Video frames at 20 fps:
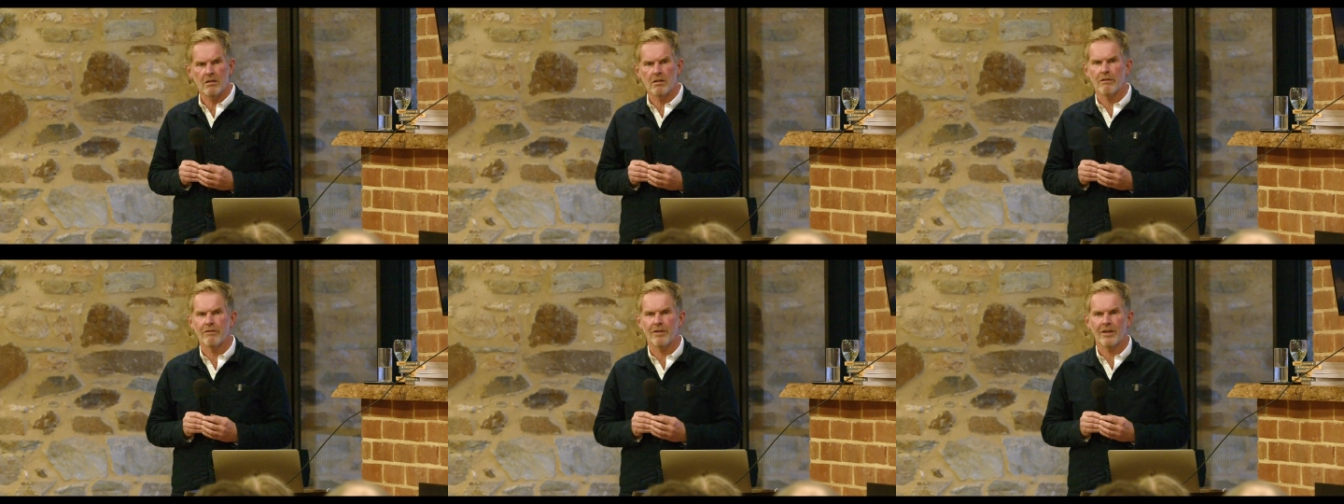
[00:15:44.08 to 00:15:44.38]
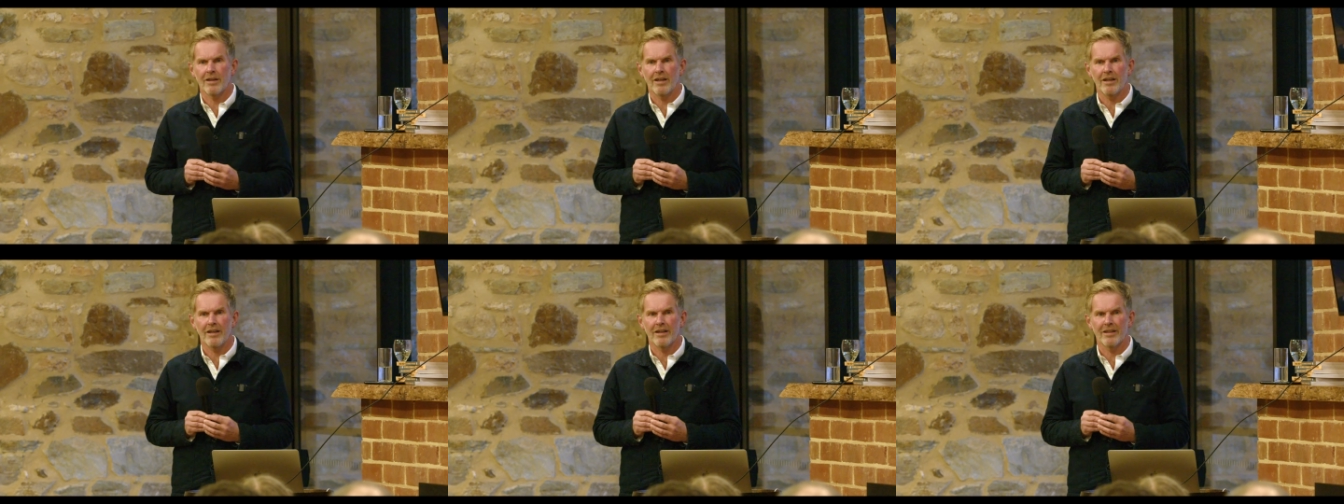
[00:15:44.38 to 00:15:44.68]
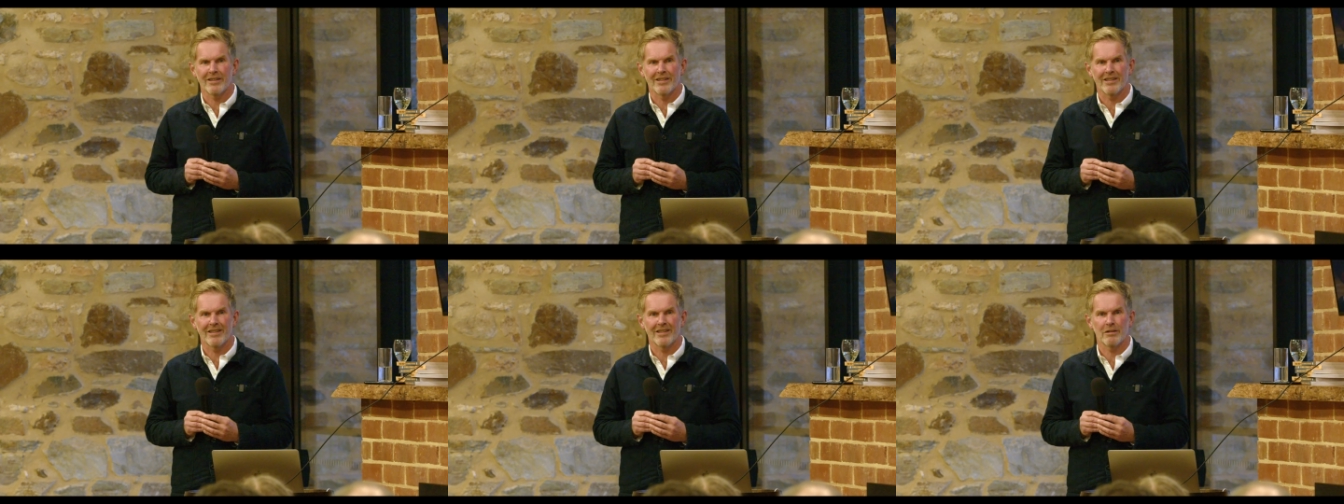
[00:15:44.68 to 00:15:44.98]
nothing
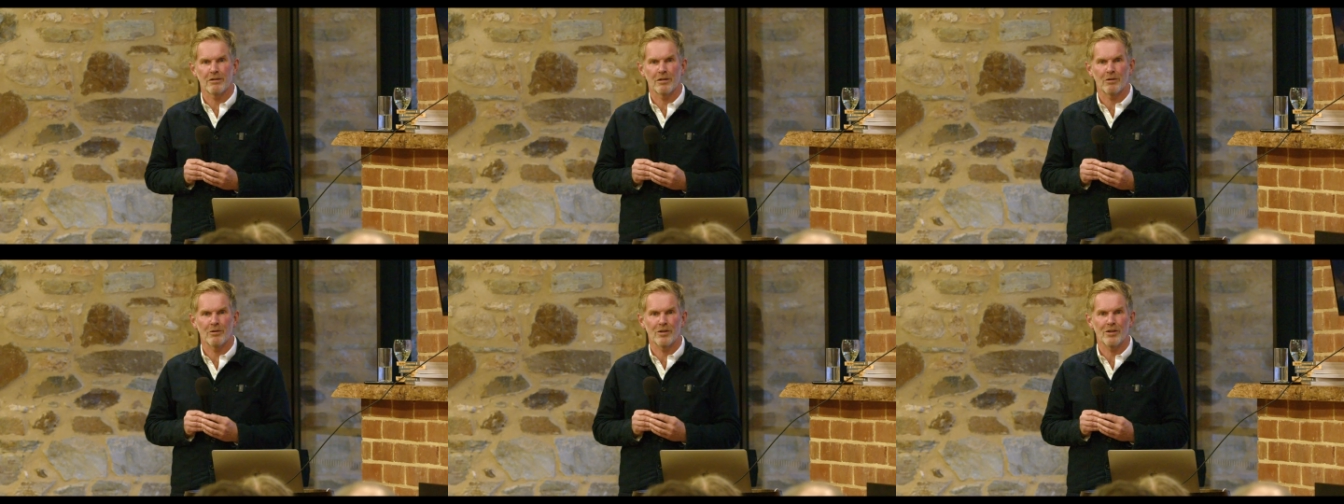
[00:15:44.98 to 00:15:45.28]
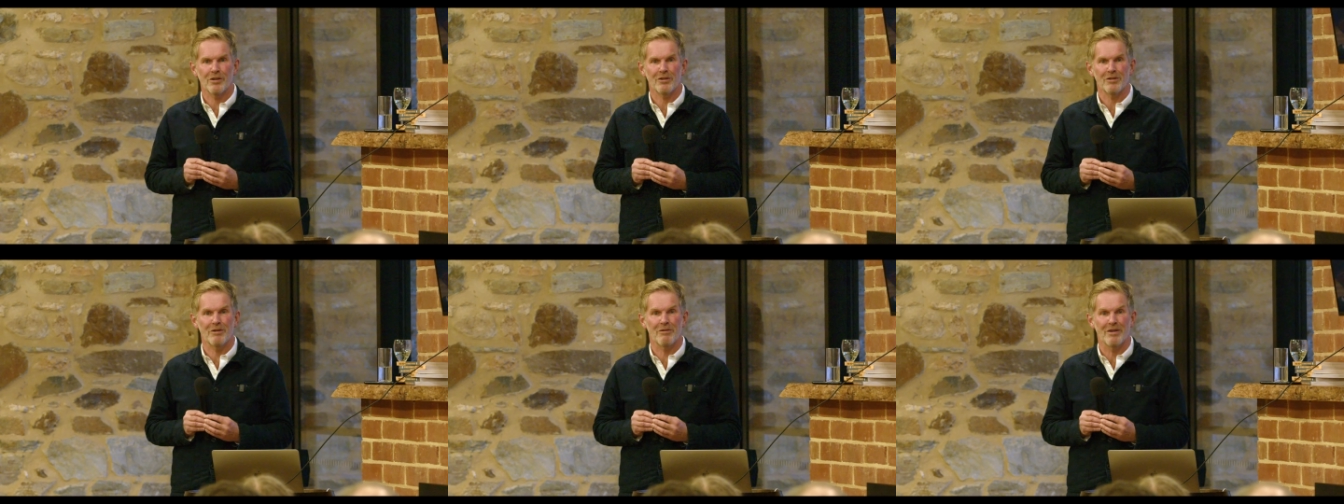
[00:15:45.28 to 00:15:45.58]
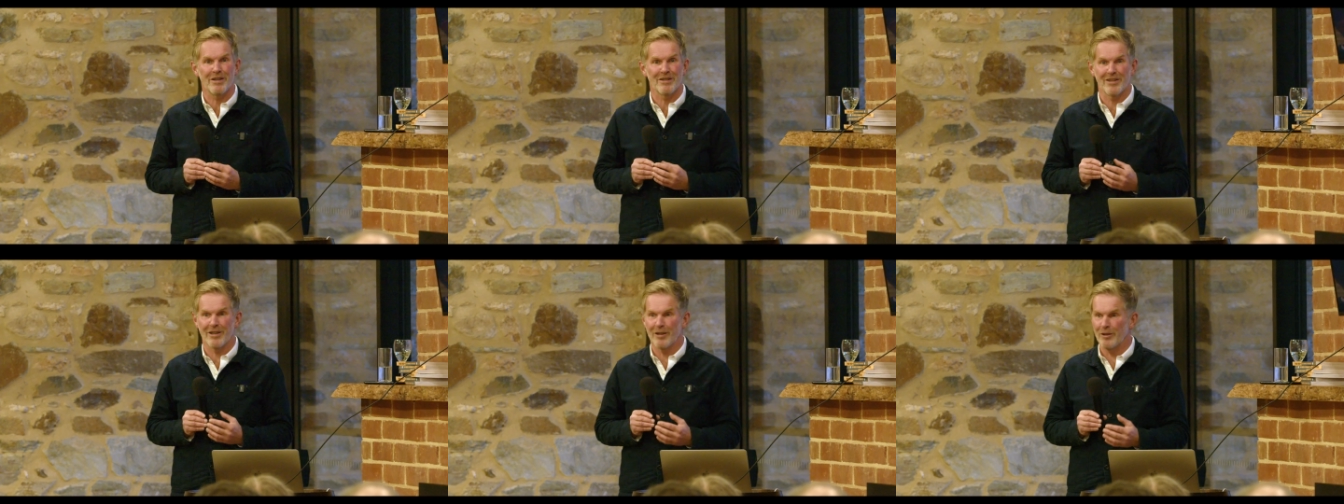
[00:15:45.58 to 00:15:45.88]
here. And I said, of course there
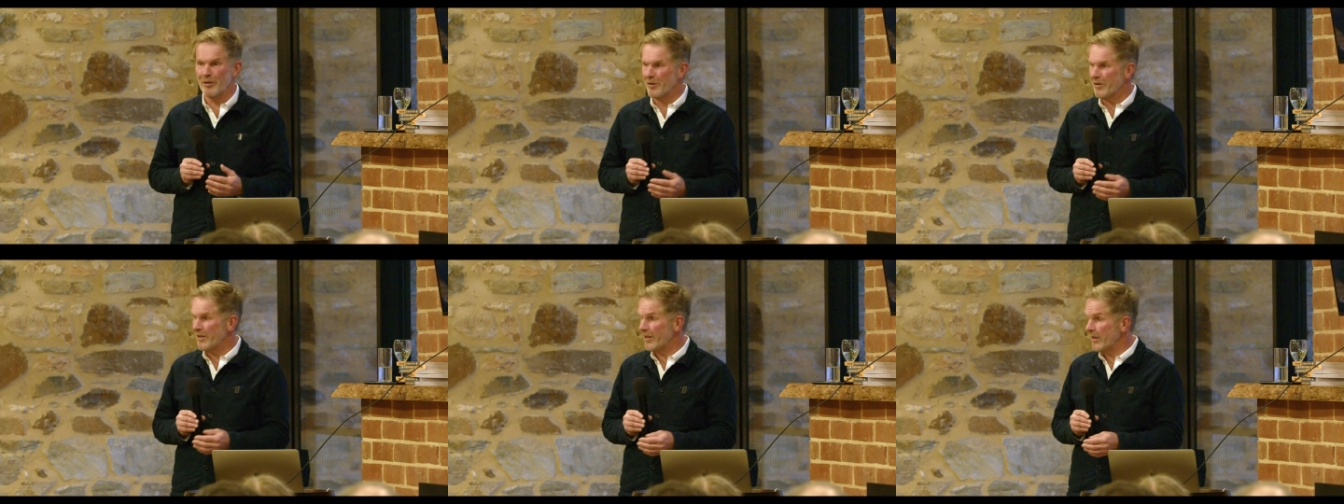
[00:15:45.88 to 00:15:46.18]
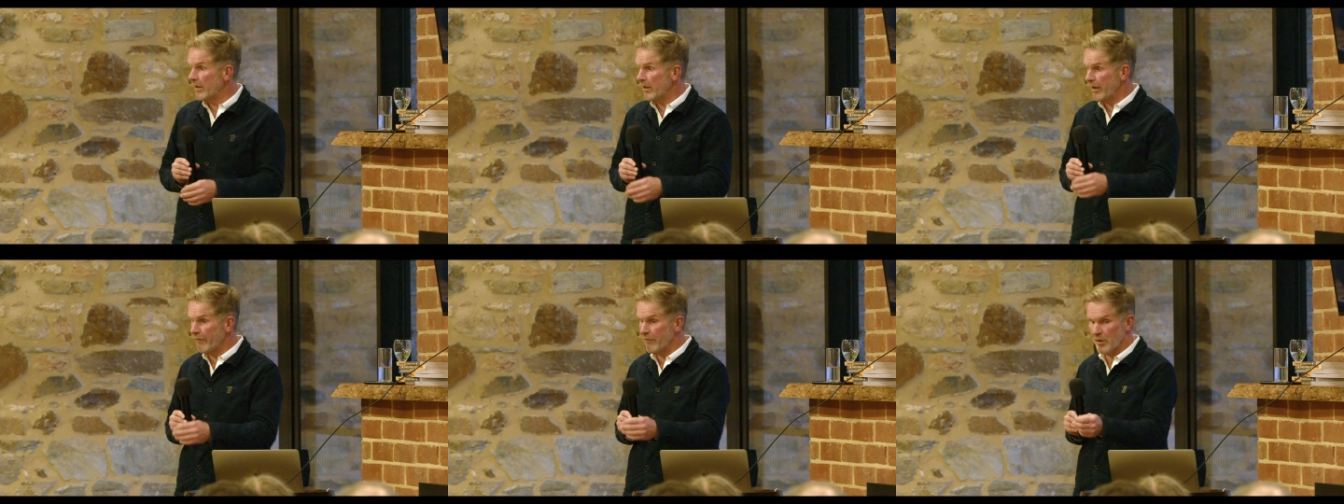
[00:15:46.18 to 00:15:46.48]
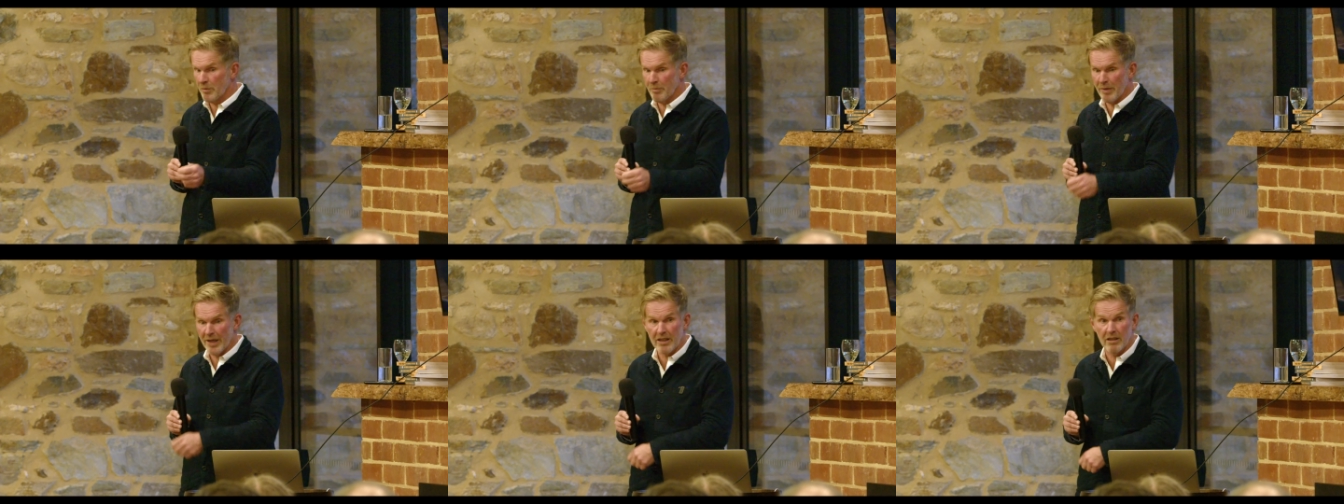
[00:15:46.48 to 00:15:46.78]
is. And I looked and then
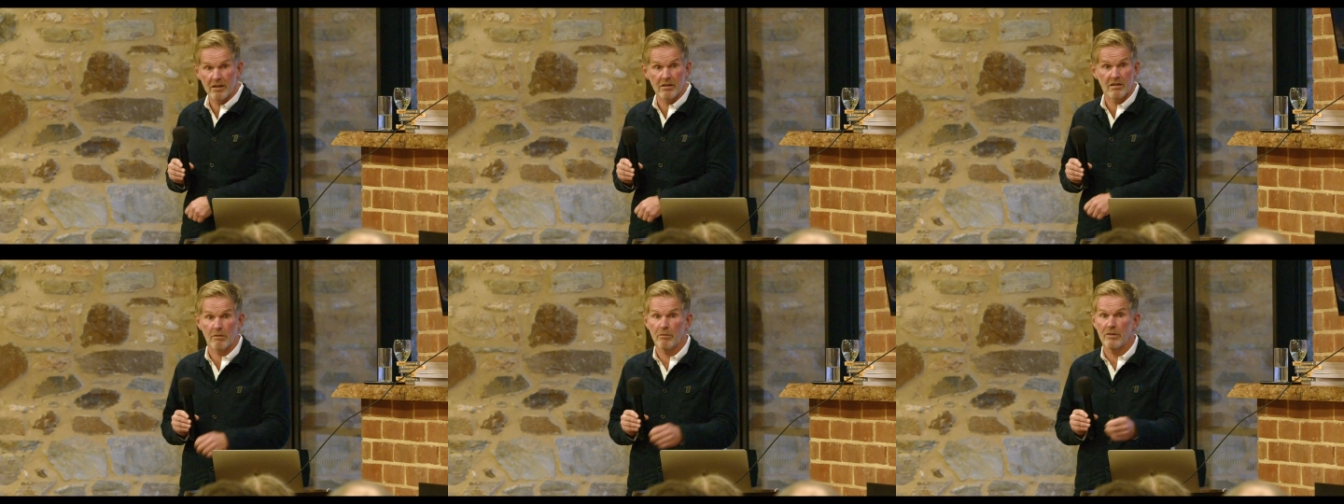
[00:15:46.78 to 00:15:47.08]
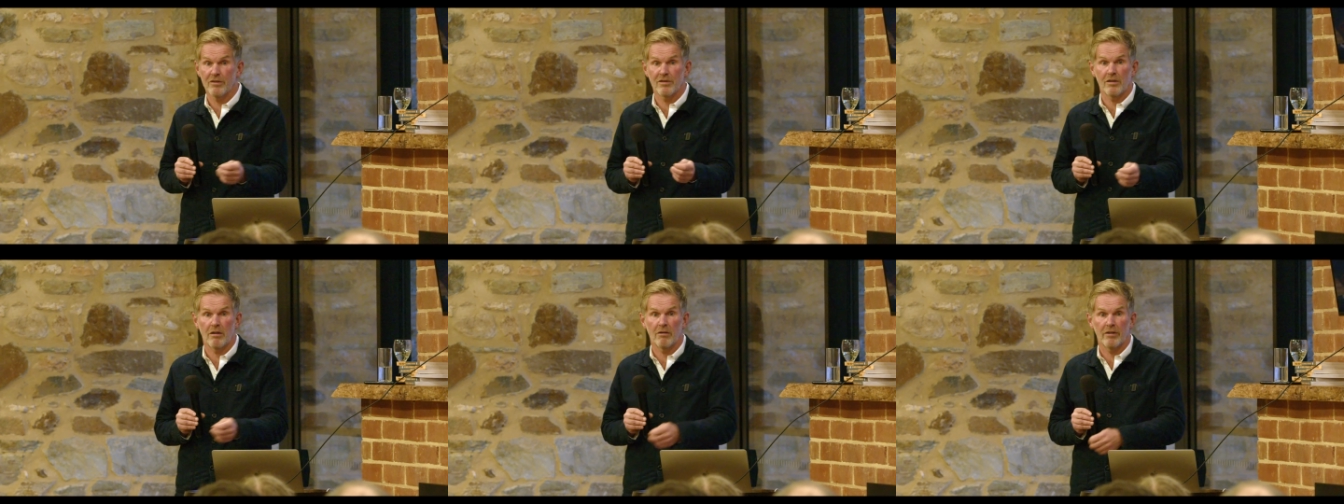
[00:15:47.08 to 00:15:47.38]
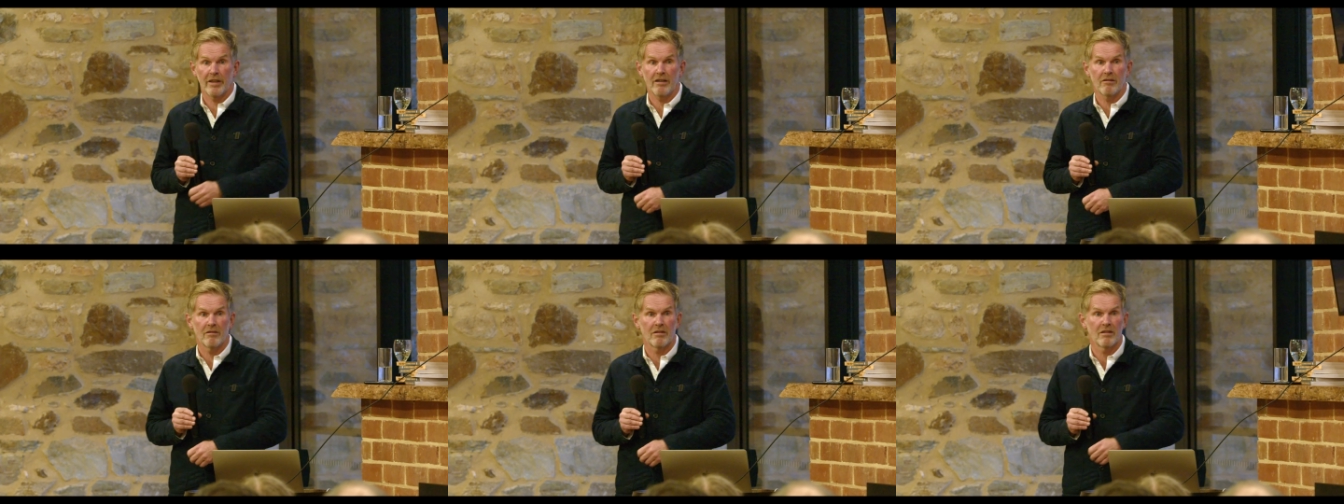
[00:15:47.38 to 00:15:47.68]
everyone's packing it and we've
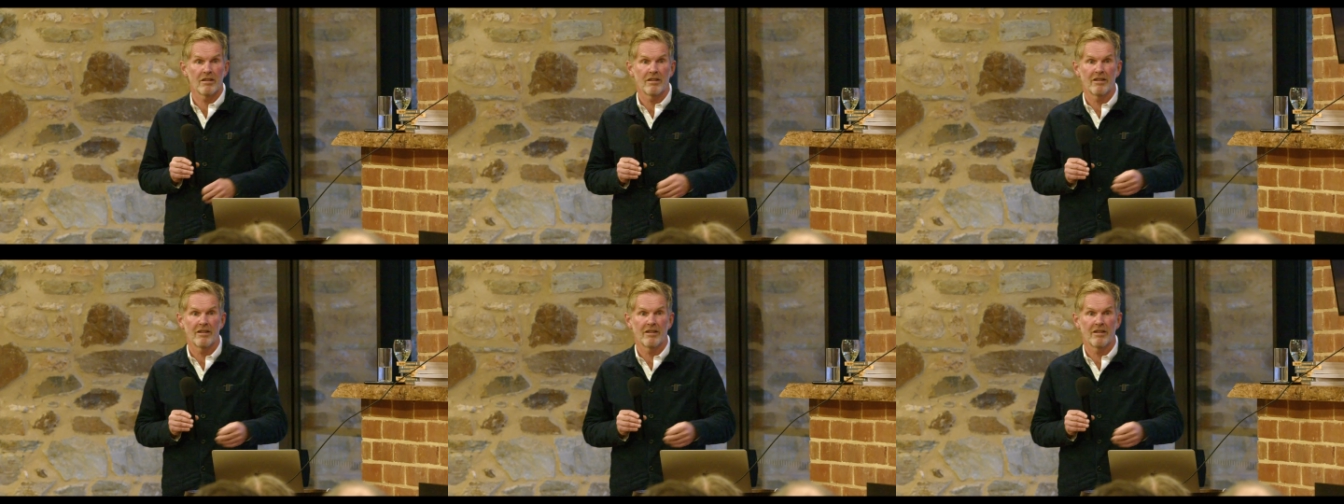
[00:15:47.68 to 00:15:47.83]
sold out